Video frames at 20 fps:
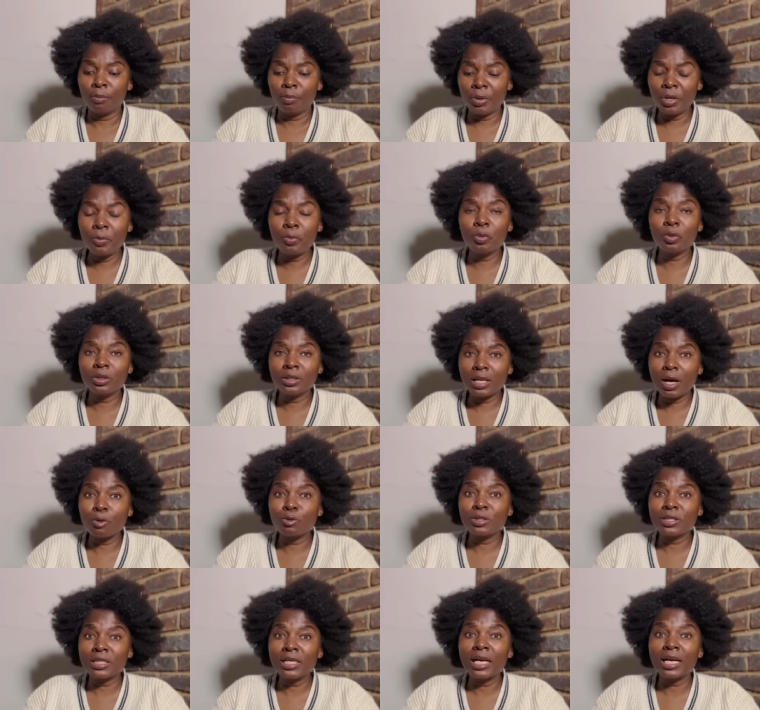people now
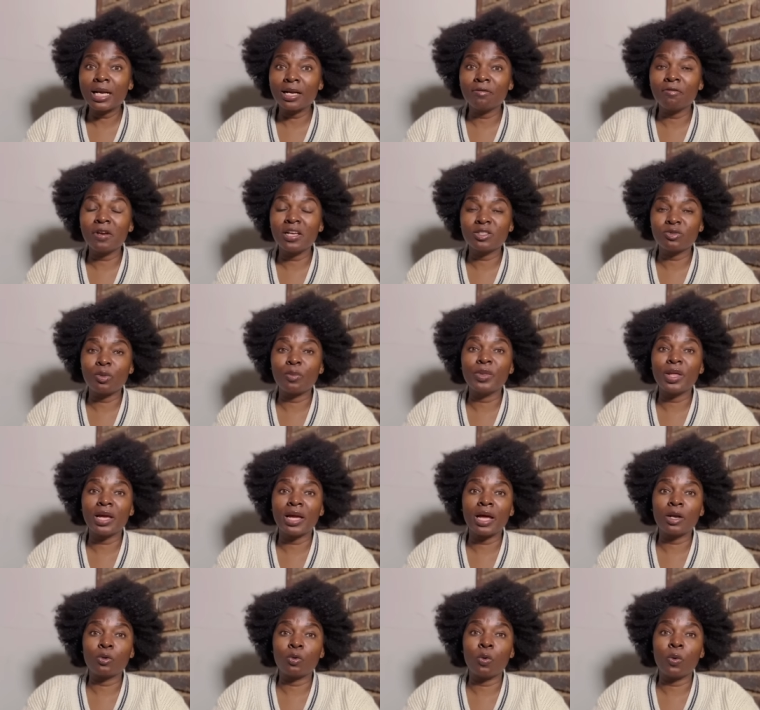see red flags from the
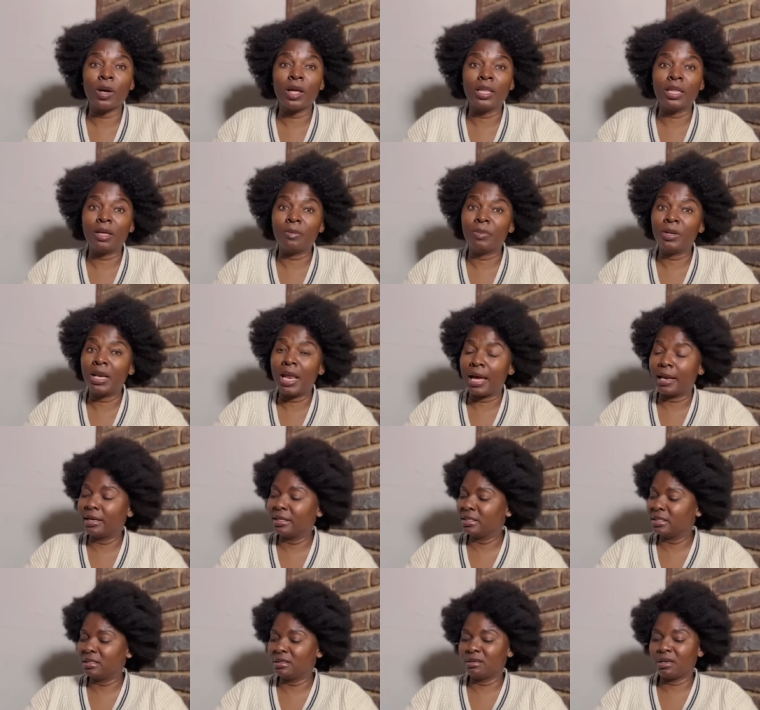get-go and they be like
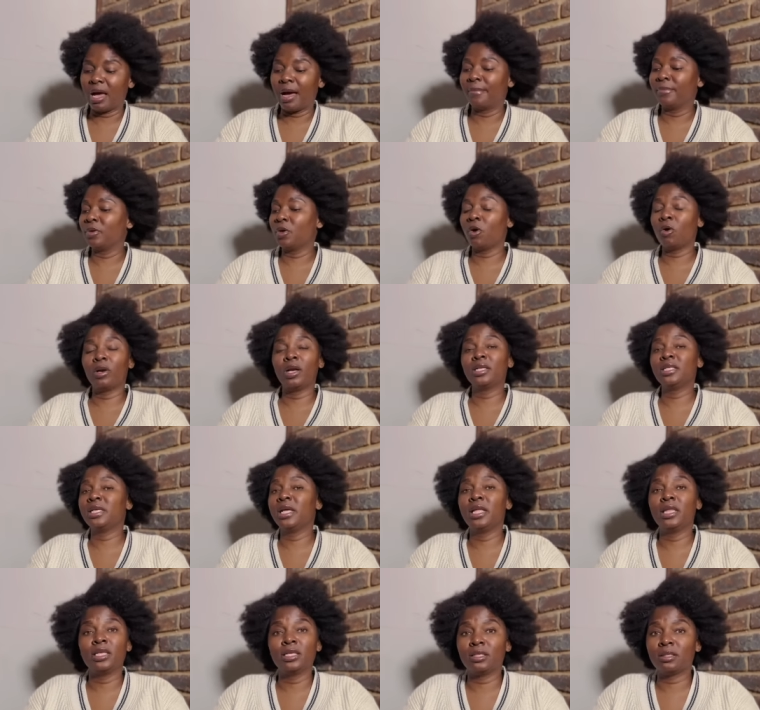listen i'm not gonna
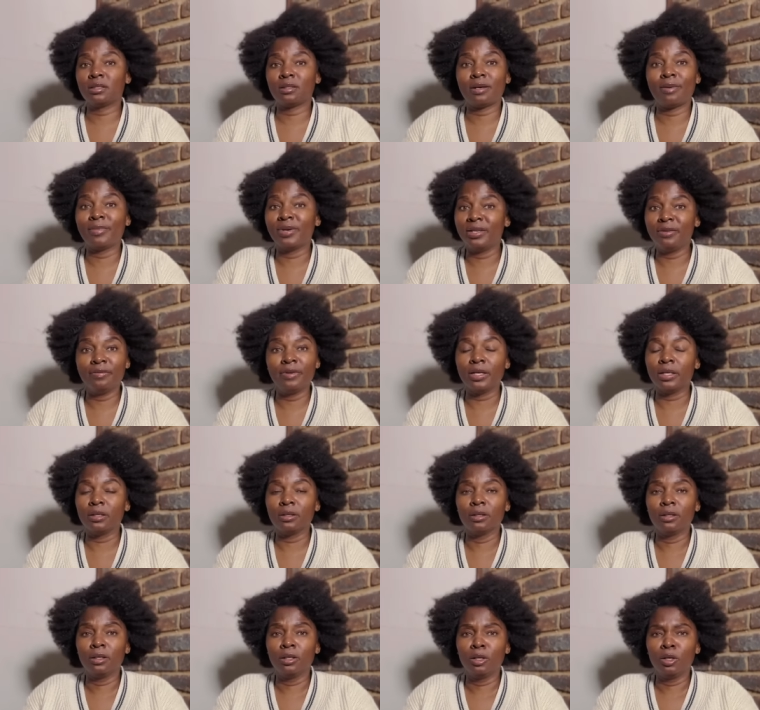take this i'm leaving